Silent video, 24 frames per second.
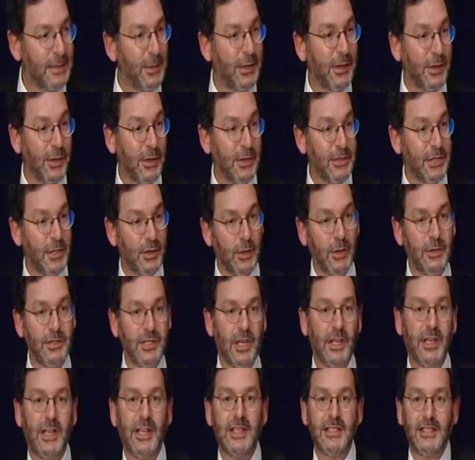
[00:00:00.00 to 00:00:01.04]
But of course, it
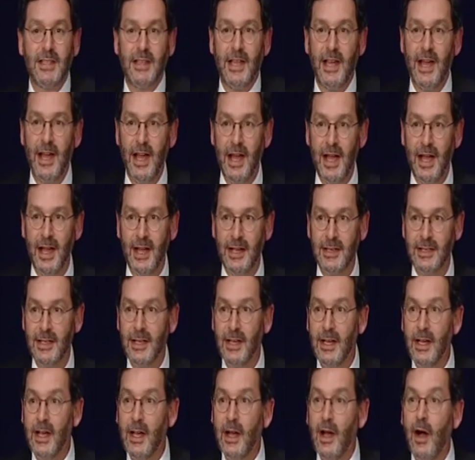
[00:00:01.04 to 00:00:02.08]
also gets to the heart
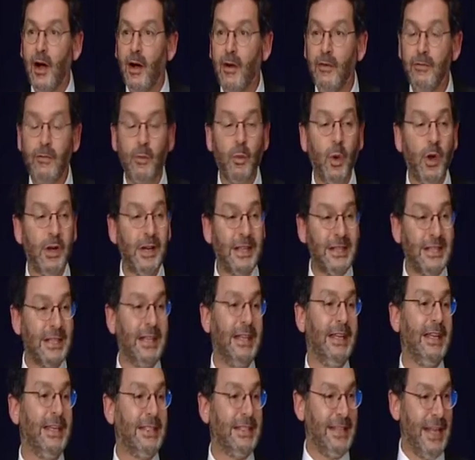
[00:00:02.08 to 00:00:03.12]
of what is
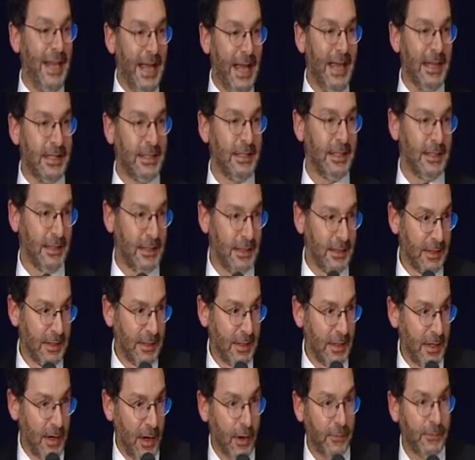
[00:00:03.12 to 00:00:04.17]
the intent
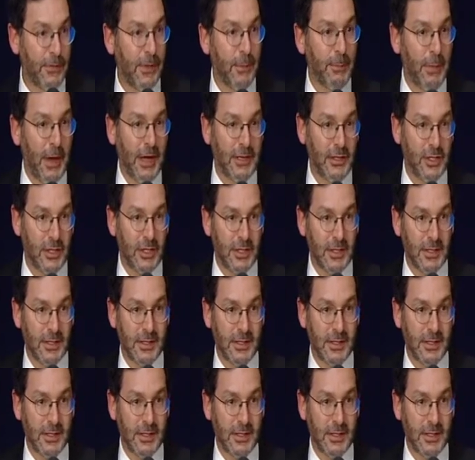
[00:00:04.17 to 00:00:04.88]
of the budget.